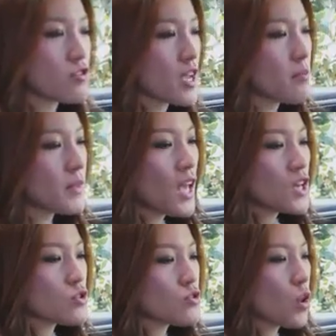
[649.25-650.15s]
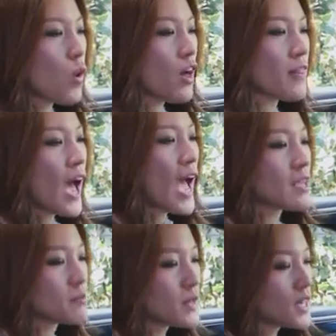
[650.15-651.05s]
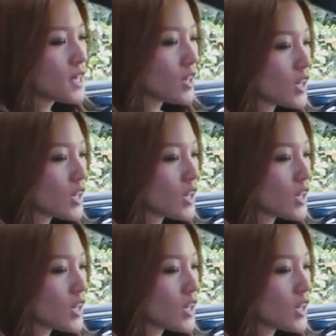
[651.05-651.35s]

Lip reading: trim. So on the IP,